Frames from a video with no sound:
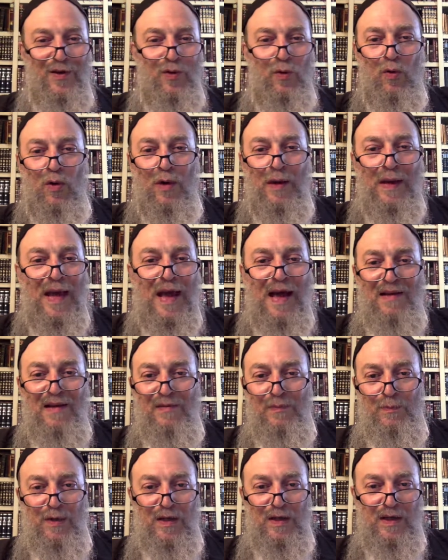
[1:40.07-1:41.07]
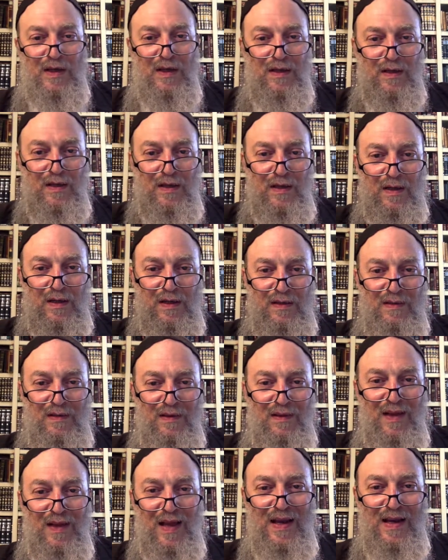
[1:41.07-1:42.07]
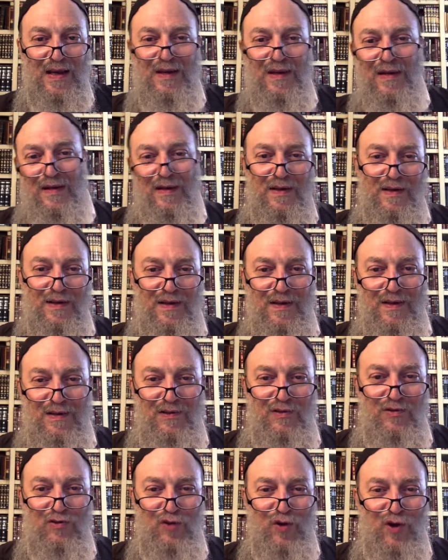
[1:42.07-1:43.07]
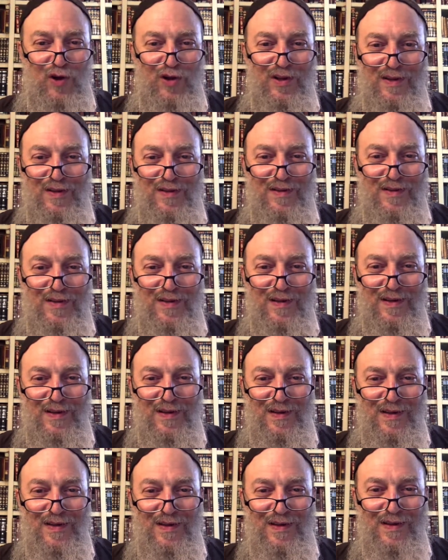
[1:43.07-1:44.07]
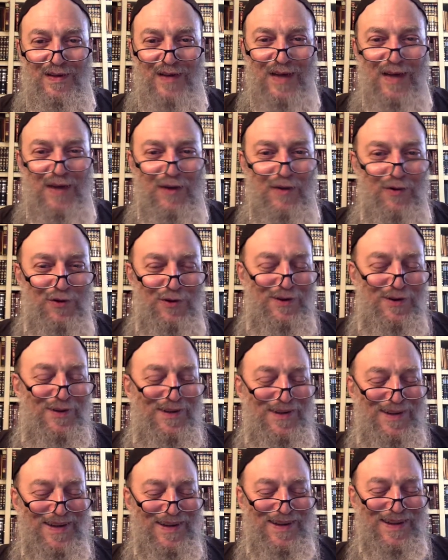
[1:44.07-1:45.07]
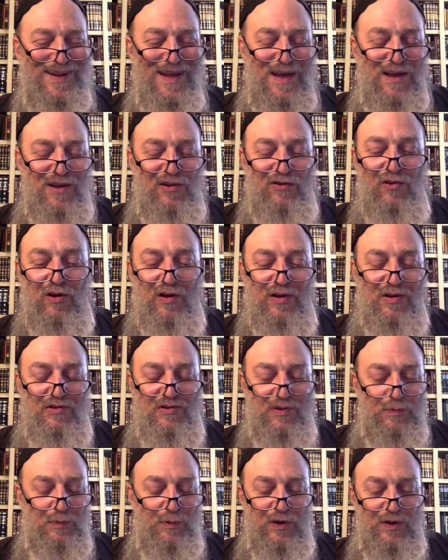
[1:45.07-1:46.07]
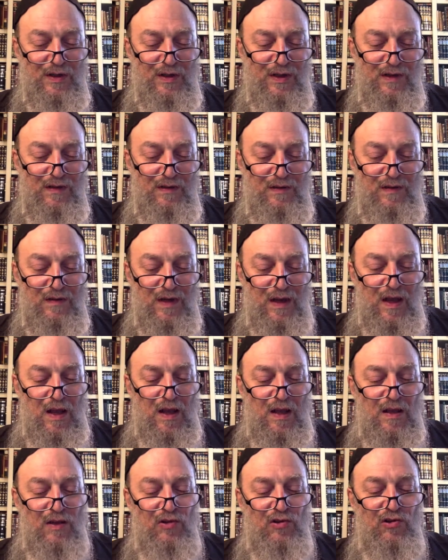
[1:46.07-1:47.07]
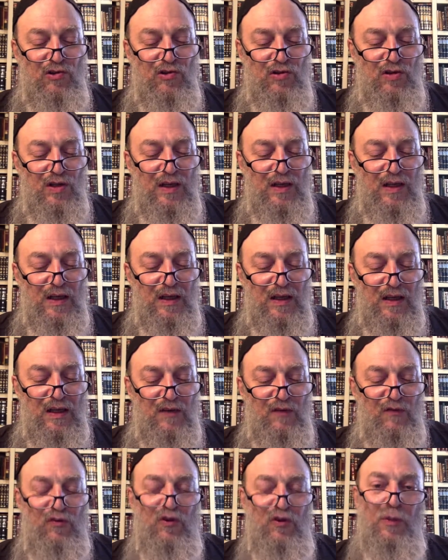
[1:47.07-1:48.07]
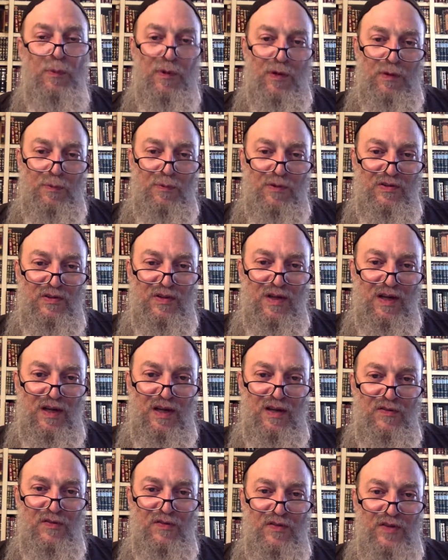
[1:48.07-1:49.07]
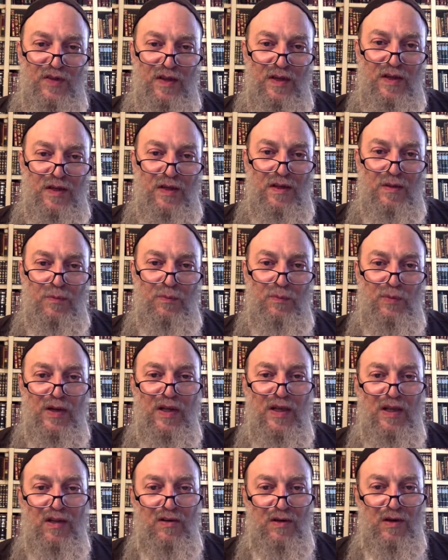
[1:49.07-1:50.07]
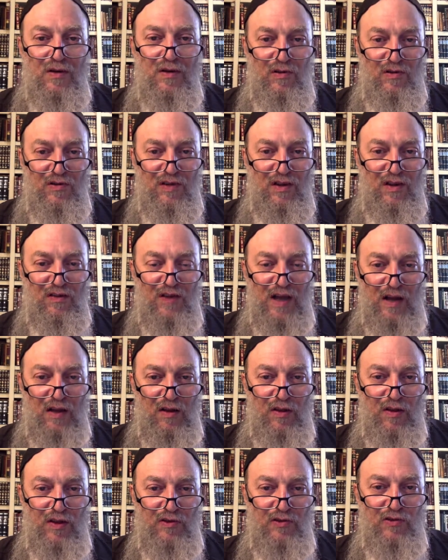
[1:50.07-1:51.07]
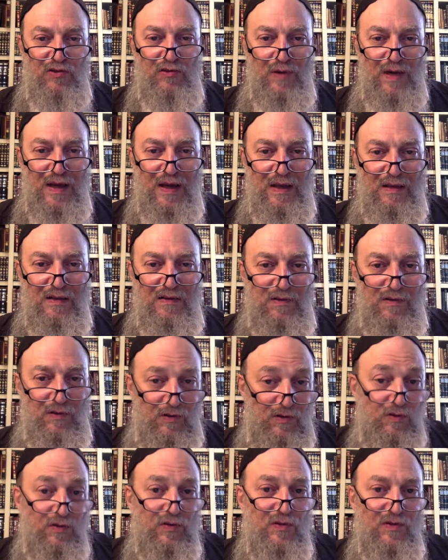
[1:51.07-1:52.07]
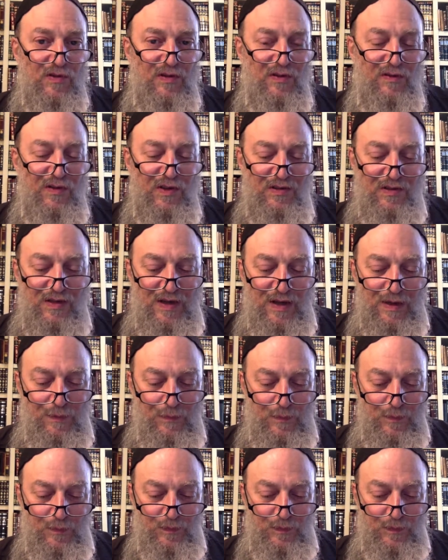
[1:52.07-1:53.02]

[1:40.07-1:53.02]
orgasmic delight in chocolate cake or chocolate chip cookies. You should eat for the purpose of bringing yourself health and strength so that you can serve Hashem.